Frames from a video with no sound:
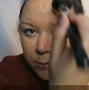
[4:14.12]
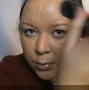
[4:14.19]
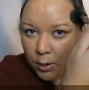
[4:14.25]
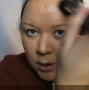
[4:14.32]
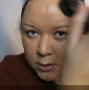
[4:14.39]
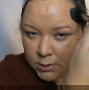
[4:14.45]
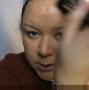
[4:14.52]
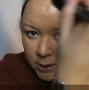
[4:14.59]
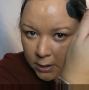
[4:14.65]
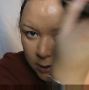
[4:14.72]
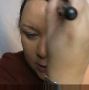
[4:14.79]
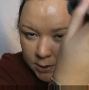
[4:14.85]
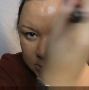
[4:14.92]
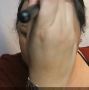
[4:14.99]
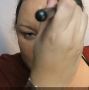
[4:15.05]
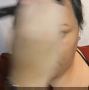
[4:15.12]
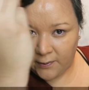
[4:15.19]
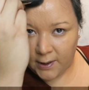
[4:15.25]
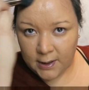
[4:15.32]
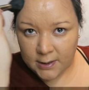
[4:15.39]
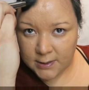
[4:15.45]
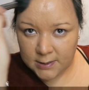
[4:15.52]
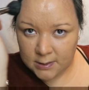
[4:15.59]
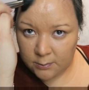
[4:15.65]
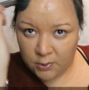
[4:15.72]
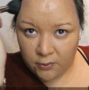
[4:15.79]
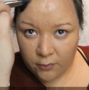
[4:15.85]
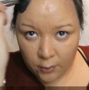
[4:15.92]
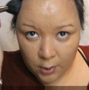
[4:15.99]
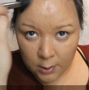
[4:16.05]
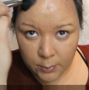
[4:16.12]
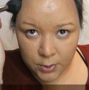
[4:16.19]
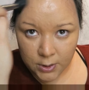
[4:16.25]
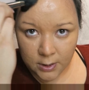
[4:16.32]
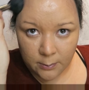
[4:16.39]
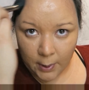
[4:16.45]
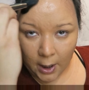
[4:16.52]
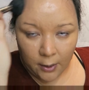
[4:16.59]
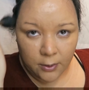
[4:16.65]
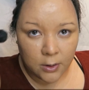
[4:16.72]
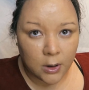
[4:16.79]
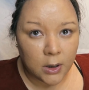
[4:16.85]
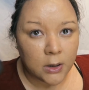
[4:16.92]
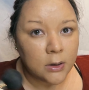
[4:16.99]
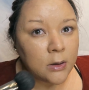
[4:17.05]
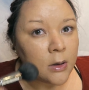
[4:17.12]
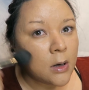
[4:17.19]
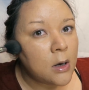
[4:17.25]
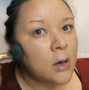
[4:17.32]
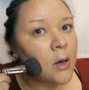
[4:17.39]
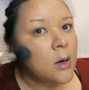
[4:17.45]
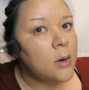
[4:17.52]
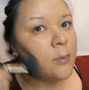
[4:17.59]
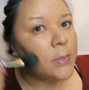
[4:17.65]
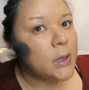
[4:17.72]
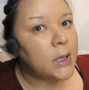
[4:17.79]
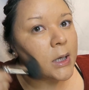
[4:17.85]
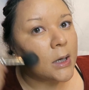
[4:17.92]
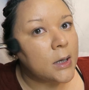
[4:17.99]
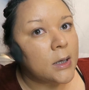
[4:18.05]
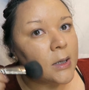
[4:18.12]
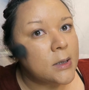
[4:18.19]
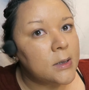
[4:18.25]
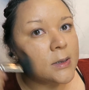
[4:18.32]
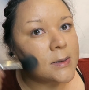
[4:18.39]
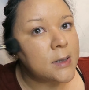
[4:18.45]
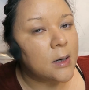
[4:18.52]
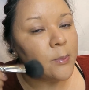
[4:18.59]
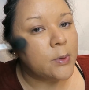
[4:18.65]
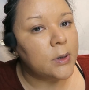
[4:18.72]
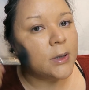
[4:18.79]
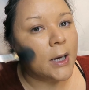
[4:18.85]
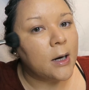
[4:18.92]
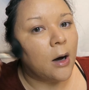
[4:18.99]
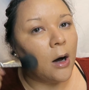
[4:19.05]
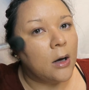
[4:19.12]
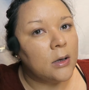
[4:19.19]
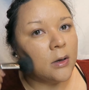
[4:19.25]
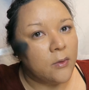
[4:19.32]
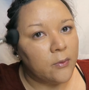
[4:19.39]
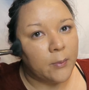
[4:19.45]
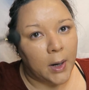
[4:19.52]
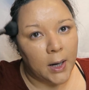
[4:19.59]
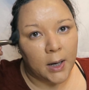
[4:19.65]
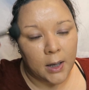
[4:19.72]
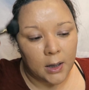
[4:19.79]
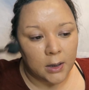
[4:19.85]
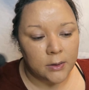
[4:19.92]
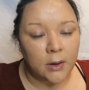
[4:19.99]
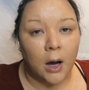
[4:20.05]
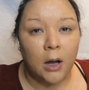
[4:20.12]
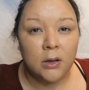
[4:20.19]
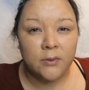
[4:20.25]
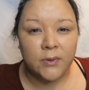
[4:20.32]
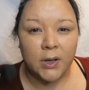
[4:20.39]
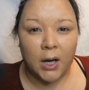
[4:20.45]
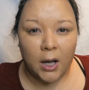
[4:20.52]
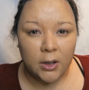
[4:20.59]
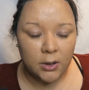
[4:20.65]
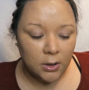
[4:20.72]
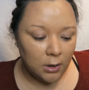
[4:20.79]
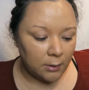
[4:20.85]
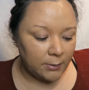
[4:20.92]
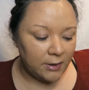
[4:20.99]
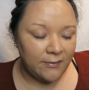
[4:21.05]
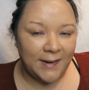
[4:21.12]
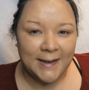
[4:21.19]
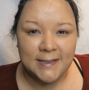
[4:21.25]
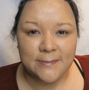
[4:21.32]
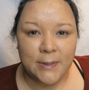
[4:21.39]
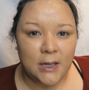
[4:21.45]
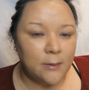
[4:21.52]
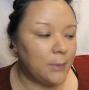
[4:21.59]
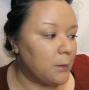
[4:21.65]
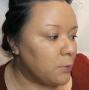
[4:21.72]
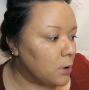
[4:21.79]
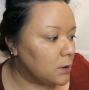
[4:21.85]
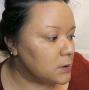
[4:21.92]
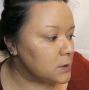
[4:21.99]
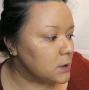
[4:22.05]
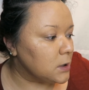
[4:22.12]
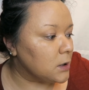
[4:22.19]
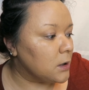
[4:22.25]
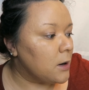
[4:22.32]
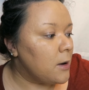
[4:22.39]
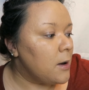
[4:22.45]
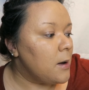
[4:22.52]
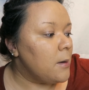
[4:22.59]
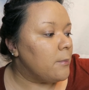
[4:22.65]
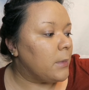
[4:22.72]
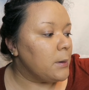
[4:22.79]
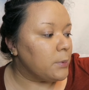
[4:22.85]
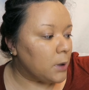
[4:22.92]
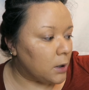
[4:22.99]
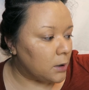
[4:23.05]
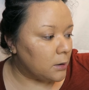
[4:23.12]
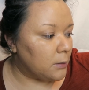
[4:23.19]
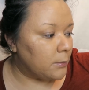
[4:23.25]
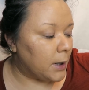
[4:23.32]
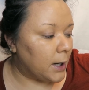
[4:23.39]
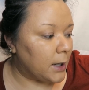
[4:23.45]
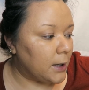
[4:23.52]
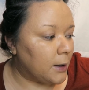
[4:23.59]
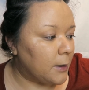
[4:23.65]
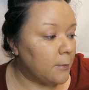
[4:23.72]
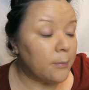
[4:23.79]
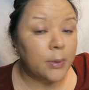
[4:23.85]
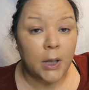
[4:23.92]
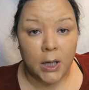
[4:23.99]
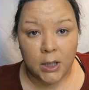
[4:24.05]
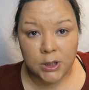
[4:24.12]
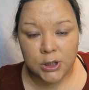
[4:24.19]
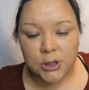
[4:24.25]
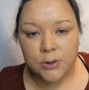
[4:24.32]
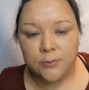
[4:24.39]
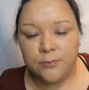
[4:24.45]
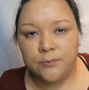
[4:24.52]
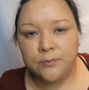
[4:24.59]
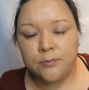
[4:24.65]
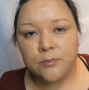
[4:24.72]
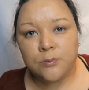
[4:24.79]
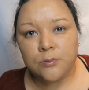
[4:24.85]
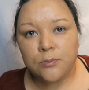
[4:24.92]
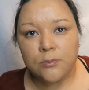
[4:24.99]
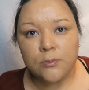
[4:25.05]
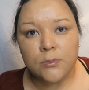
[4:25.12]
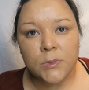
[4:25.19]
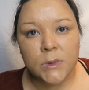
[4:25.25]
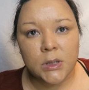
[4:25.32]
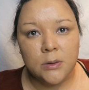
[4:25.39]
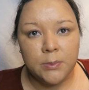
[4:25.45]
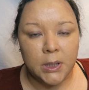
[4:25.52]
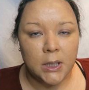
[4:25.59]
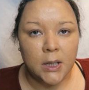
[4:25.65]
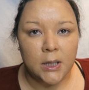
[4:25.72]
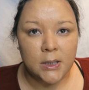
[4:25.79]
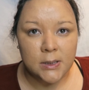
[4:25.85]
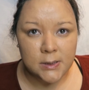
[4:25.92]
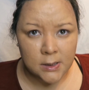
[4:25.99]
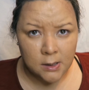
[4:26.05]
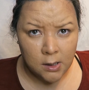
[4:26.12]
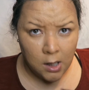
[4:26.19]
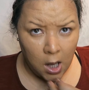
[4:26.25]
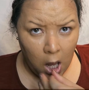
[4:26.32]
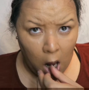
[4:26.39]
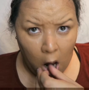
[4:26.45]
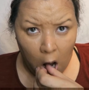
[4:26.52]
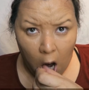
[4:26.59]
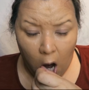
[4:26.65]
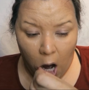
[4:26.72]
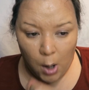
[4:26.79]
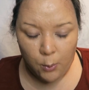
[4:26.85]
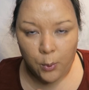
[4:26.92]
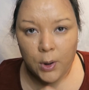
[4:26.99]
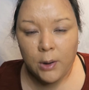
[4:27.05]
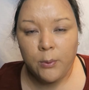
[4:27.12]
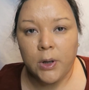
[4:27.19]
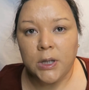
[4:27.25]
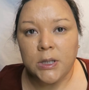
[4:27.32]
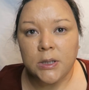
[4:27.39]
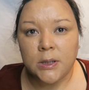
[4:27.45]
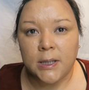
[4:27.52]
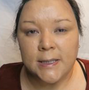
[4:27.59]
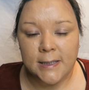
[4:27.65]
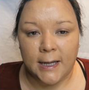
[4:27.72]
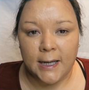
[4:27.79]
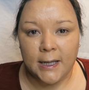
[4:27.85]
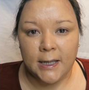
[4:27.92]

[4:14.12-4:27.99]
bronzer onto my face before I put the powder on, because I put like all of the color on my face, meaning my bronzer, my blush, because what I wanted, because